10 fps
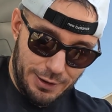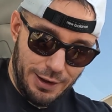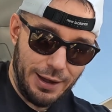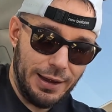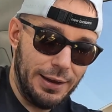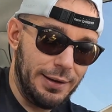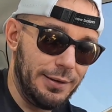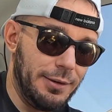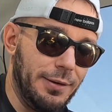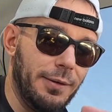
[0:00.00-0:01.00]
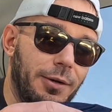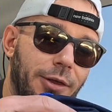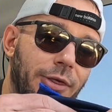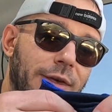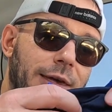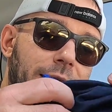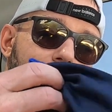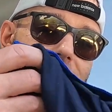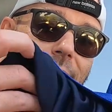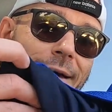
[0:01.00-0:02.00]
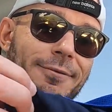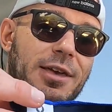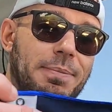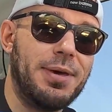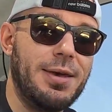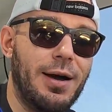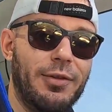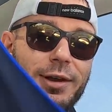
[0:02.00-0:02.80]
The MVP of the